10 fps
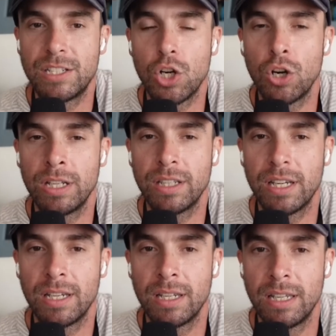turning
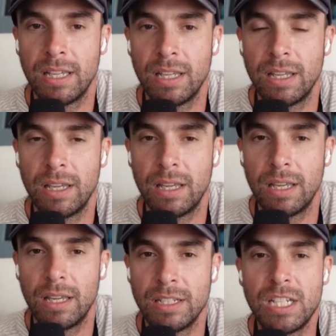the
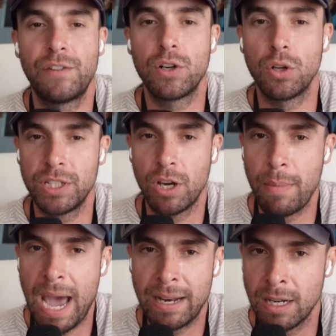difficulty on
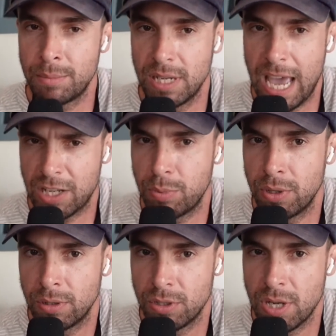Madden up to expert
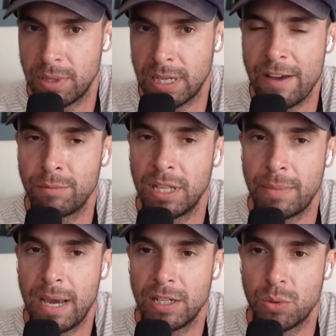or something. I haven't played
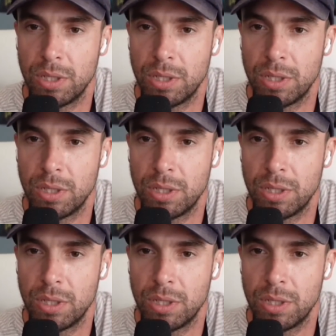Madden in 20